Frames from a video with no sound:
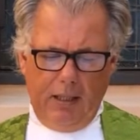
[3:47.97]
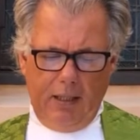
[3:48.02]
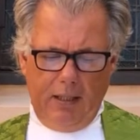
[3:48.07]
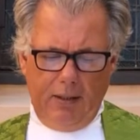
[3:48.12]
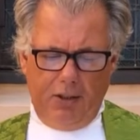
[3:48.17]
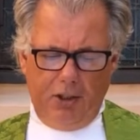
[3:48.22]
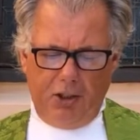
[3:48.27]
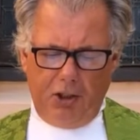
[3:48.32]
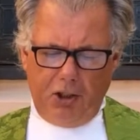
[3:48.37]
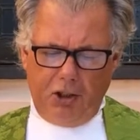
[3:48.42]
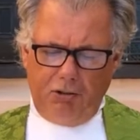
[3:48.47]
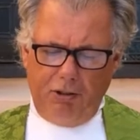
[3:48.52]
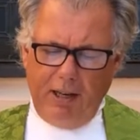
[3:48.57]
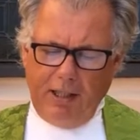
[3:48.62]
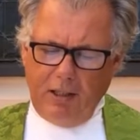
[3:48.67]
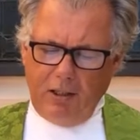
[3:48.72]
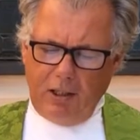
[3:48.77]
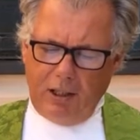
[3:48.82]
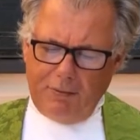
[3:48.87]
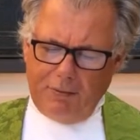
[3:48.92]
The
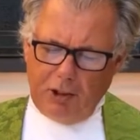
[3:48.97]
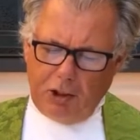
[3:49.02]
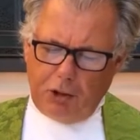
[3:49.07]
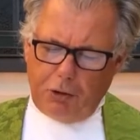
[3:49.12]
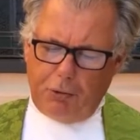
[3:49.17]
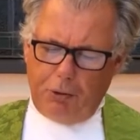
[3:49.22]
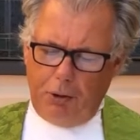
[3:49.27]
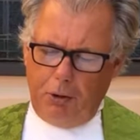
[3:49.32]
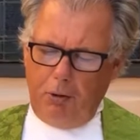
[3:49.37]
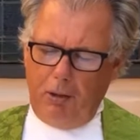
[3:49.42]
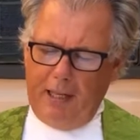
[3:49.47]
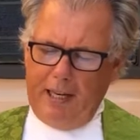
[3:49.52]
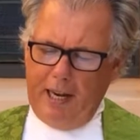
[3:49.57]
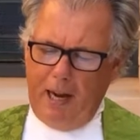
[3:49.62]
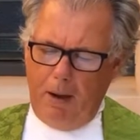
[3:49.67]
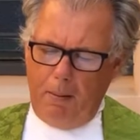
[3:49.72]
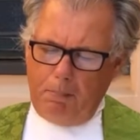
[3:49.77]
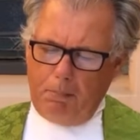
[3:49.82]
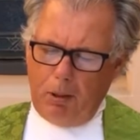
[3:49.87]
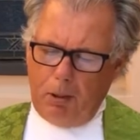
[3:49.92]
strength of a truly
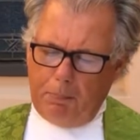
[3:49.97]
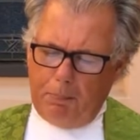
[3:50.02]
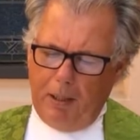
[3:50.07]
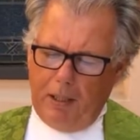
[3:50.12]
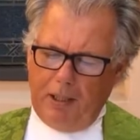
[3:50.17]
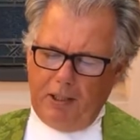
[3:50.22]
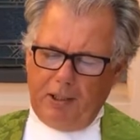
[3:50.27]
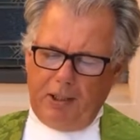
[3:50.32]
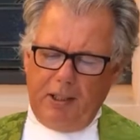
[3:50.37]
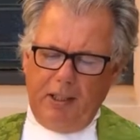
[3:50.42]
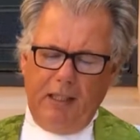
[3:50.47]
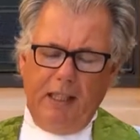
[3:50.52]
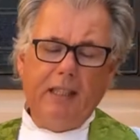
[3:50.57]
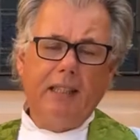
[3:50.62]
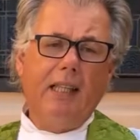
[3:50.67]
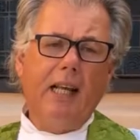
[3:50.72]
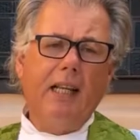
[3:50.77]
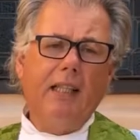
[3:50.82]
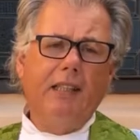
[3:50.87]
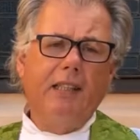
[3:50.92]
humble person is
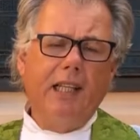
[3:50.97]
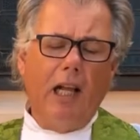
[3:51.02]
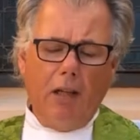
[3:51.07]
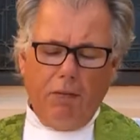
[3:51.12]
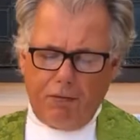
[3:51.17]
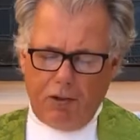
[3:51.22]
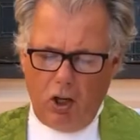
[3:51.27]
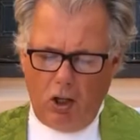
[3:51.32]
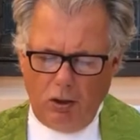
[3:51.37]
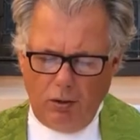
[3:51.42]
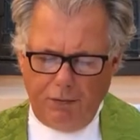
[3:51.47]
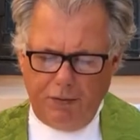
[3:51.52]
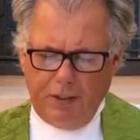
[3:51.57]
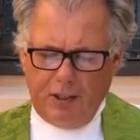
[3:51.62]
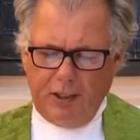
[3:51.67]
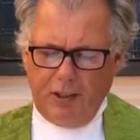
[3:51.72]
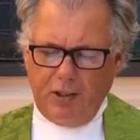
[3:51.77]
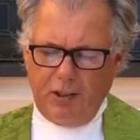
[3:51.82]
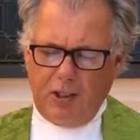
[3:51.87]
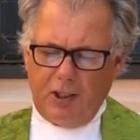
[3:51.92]
their
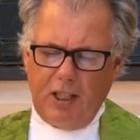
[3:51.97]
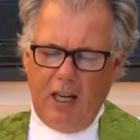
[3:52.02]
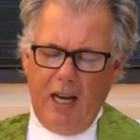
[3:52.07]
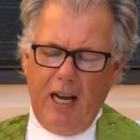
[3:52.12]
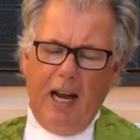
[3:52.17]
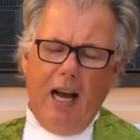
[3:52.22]
self-confidence